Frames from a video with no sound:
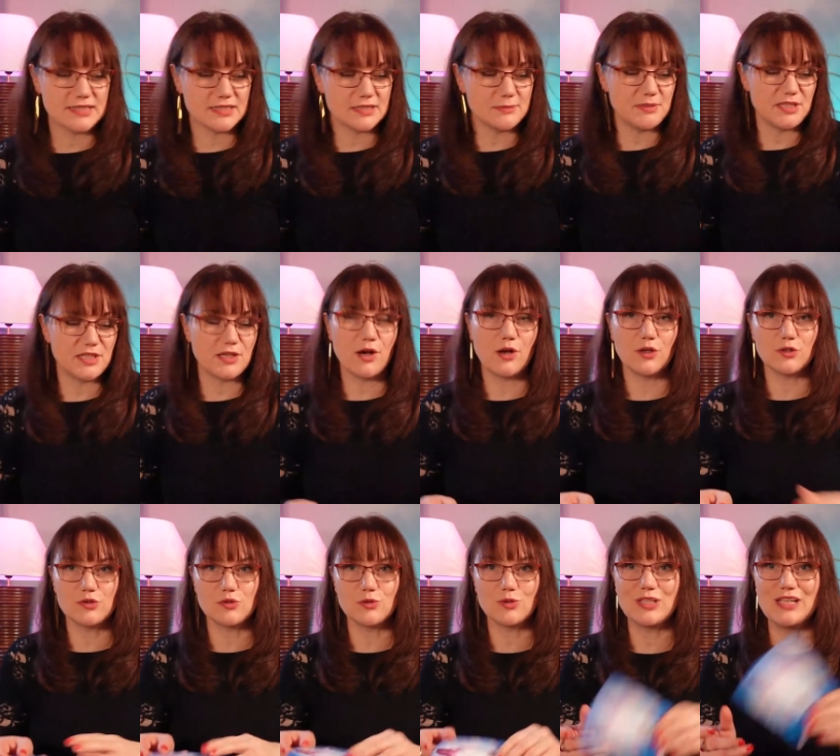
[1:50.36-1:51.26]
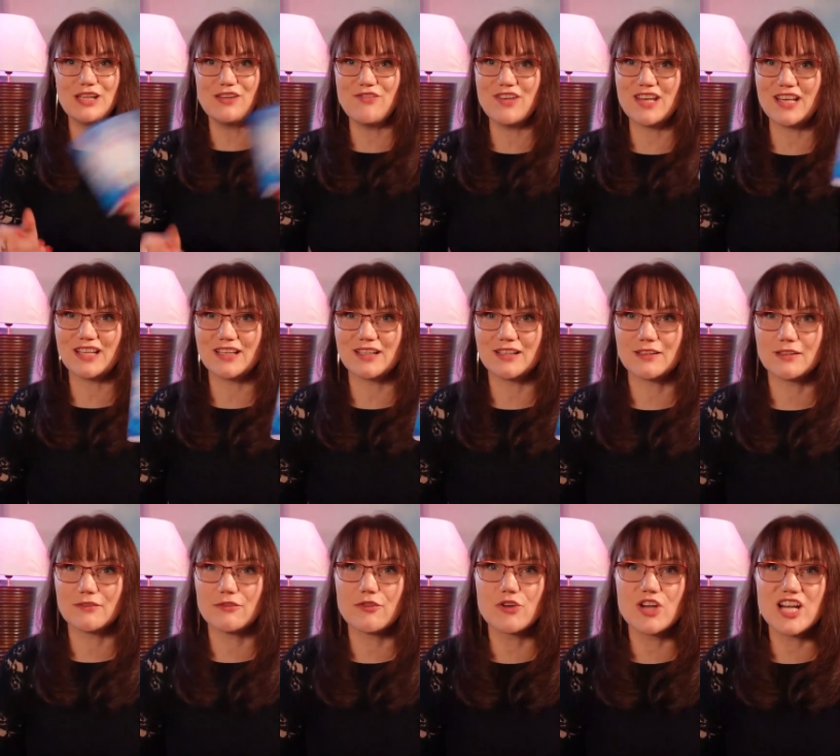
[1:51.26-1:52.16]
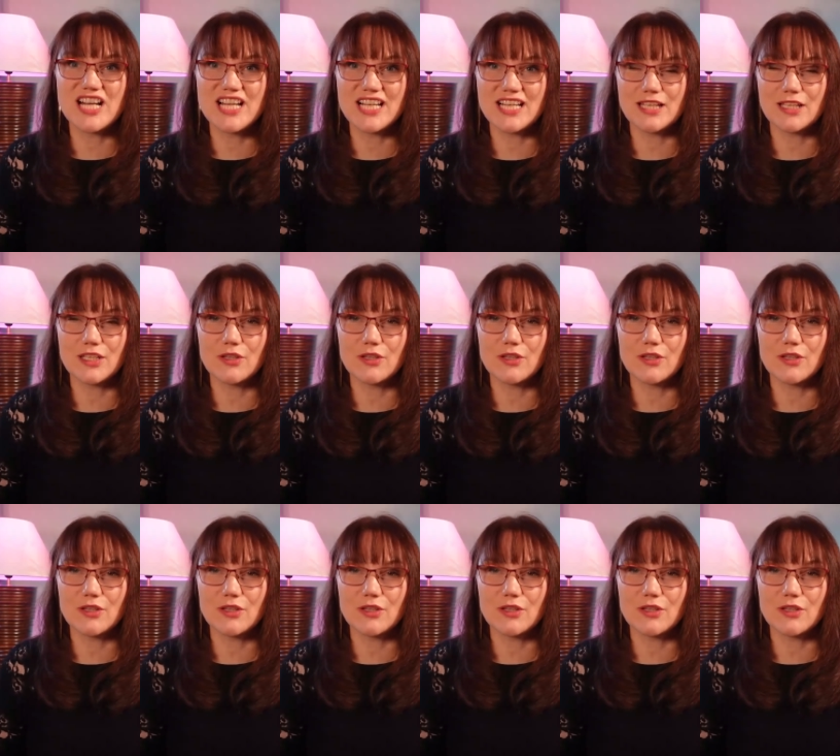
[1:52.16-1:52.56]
is because you're giving freely